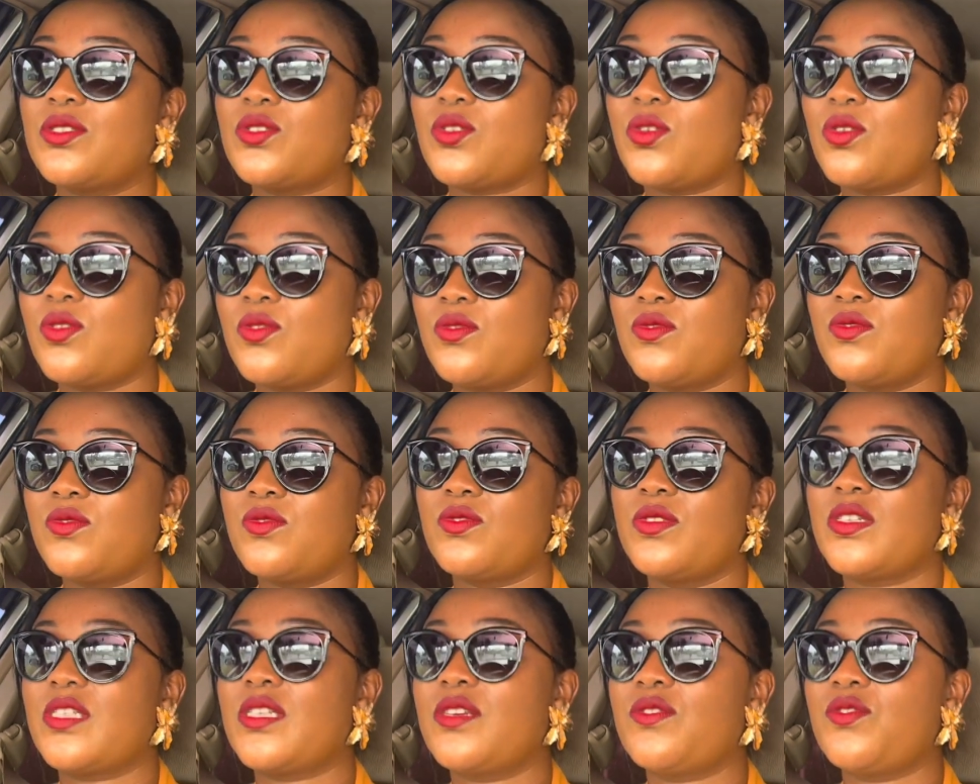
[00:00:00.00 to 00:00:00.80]
sort
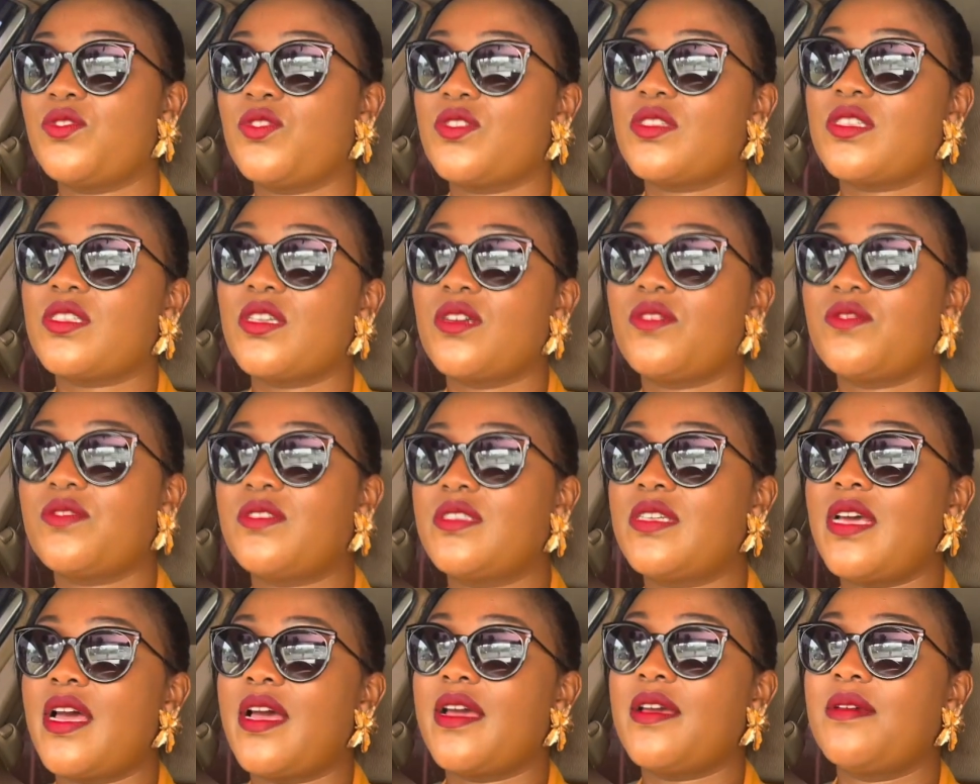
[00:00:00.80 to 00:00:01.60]
of give yourself
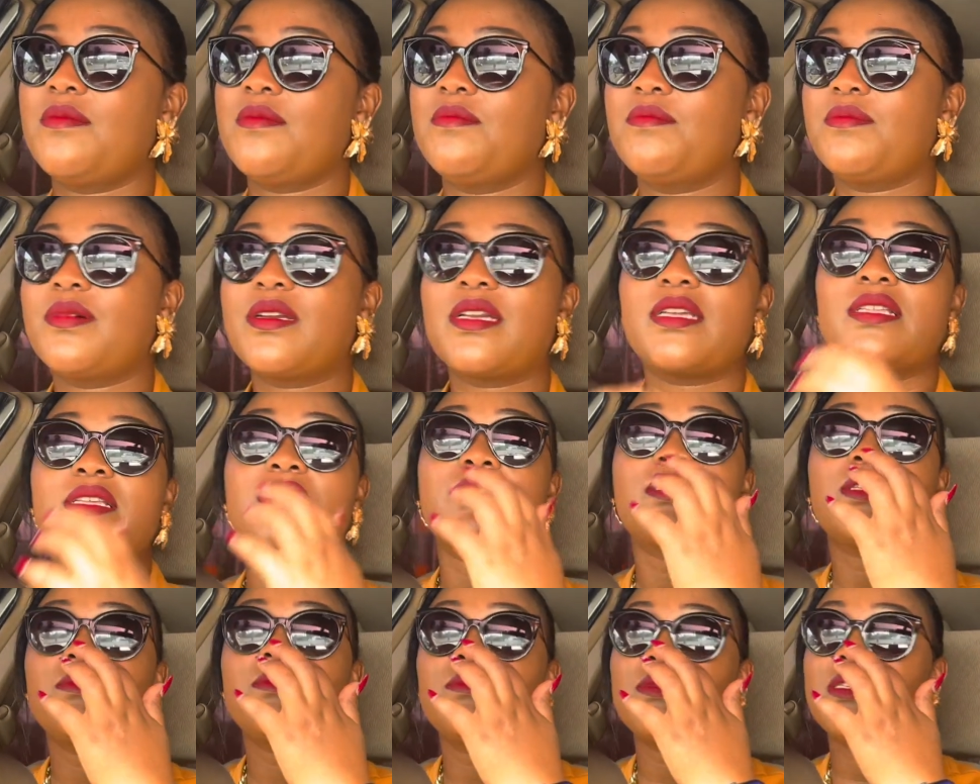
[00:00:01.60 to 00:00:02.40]
time but at
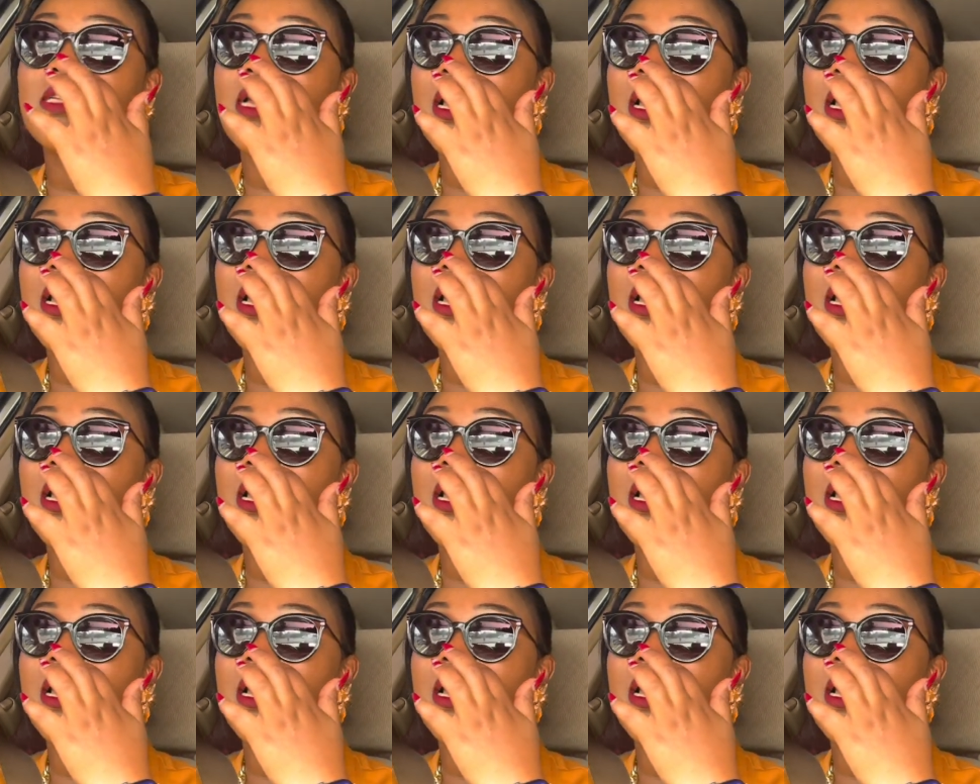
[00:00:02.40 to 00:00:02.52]
the same